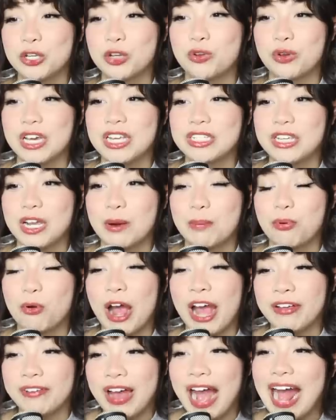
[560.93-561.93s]
to Greece on a
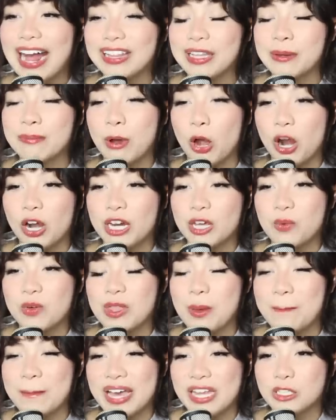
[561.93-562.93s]
private island party with
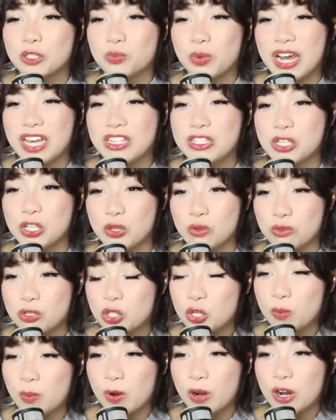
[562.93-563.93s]
a men's rights
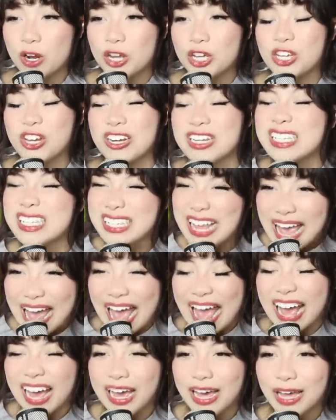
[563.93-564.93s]
YouTuber. You're
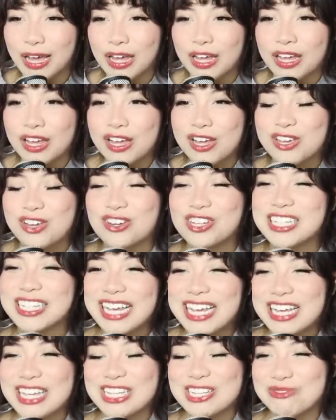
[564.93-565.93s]
sick. You're
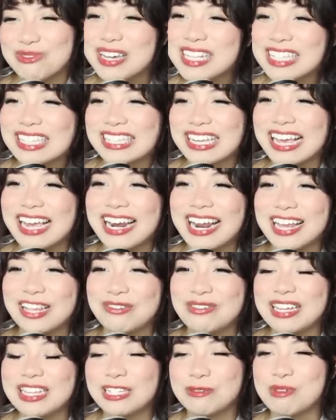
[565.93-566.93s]
sick and twisted and
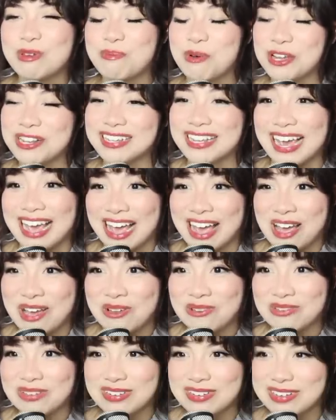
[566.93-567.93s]
you need to be put
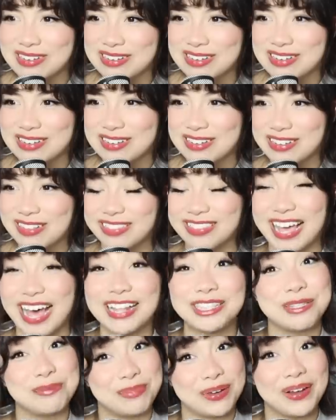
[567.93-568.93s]
down.
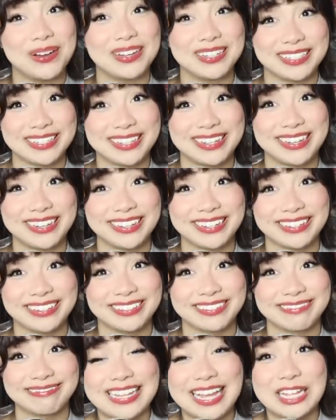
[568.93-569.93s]
That's embarrassing.
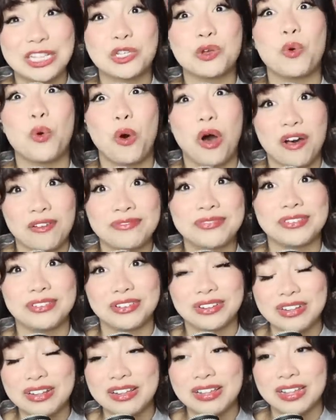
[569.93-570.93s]
That's
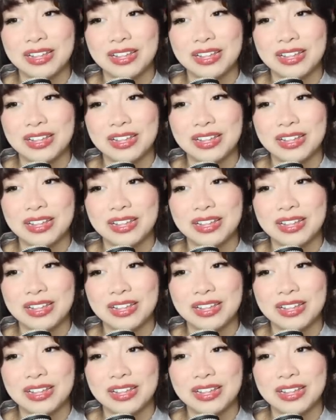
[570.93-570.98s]
awful.